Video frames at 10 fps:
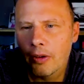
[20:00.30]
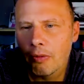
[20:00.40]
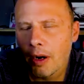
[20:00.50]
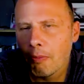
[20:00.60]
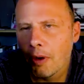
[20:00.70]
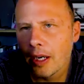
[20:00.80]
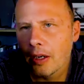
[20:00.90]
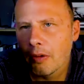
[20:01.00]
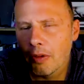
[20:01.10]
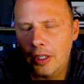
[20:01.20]
want, or what
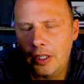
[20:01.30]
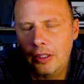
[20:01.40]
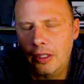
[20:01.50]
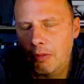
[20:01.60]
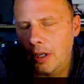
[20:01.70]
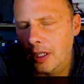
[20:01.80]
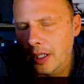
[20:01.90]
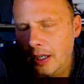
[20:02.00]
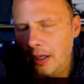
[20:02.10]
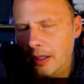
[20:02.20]
kind of risk do you want to
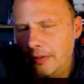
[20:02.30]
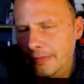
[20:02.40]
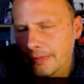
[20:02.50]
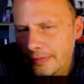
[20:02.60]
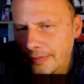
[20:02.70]
take on,